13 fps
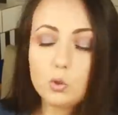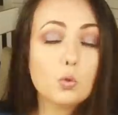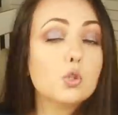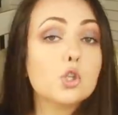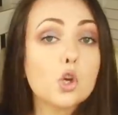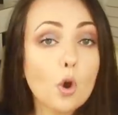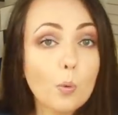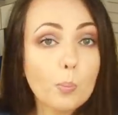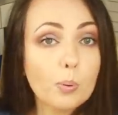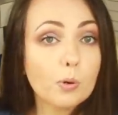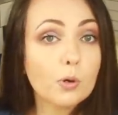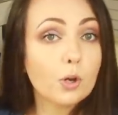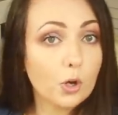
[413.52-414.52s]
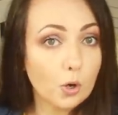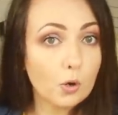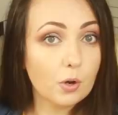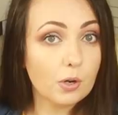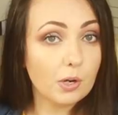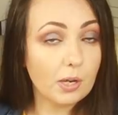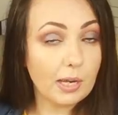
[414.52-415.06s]
to chop
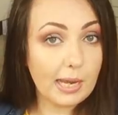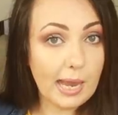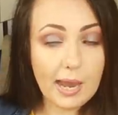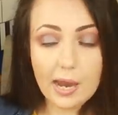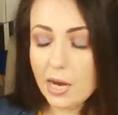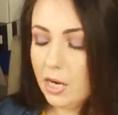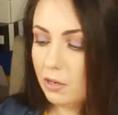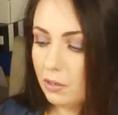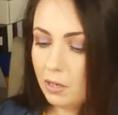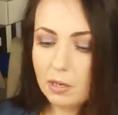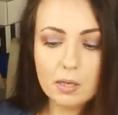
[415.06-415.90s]
her hair